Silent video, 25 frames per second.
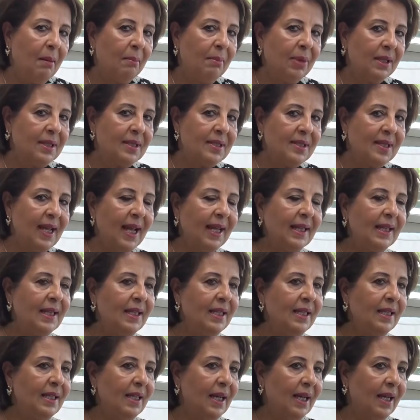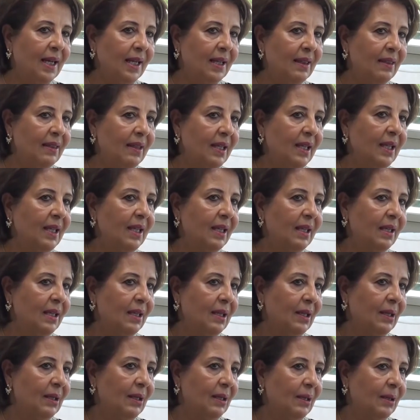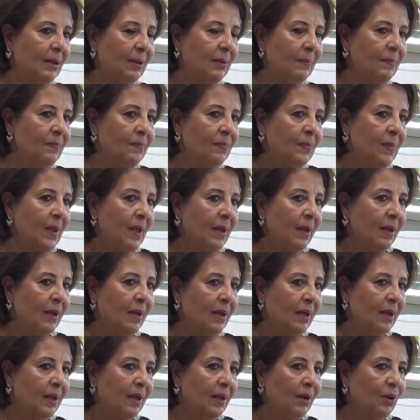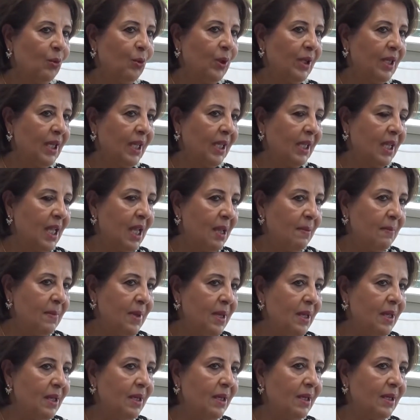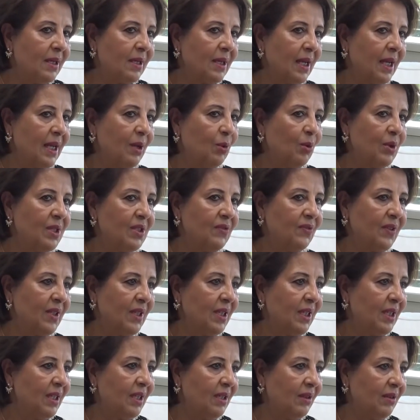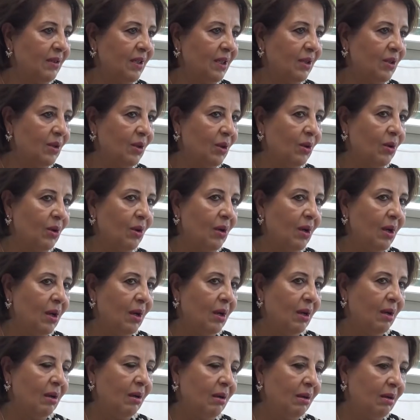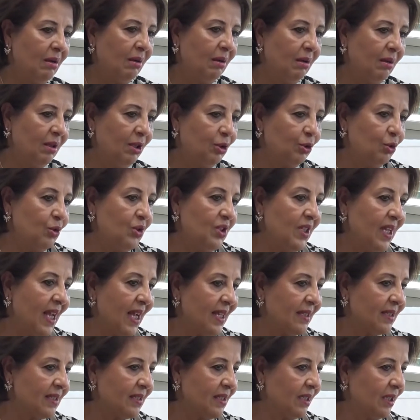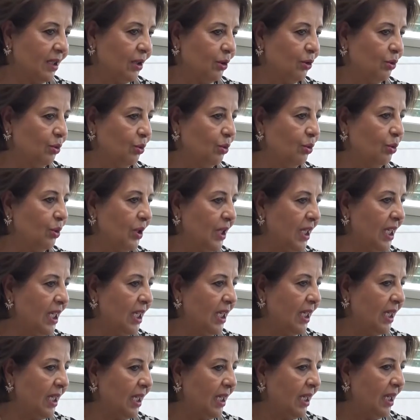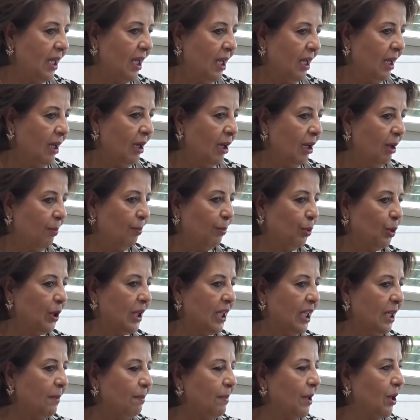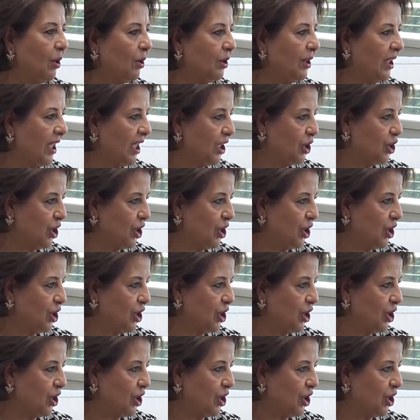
But sadly, I think uh, uh, when I came here, I was very, you know, uh, enthusiastic to really uh, put Libya on the